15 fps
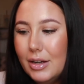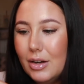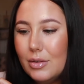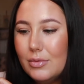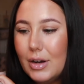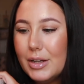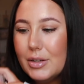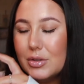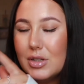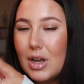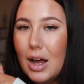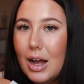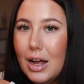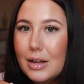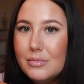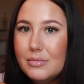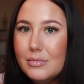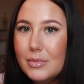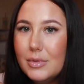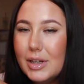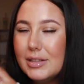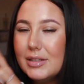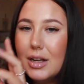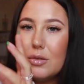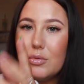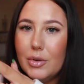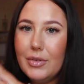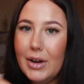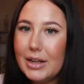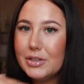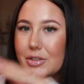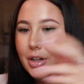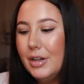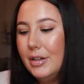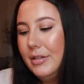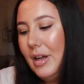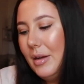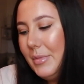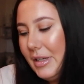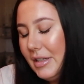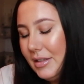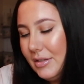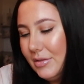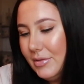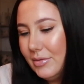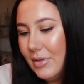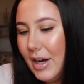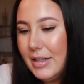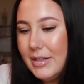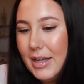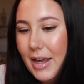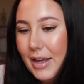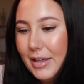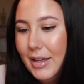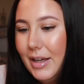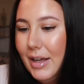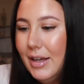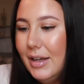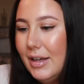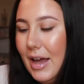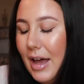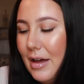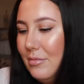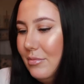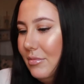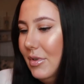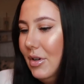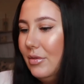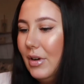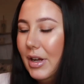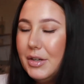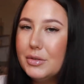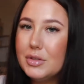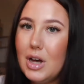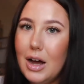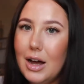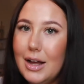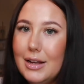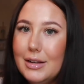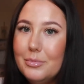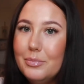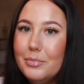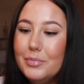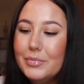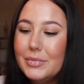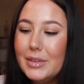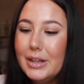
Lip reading: of like your time. It's like a reflection, like piece of writing, of like your time,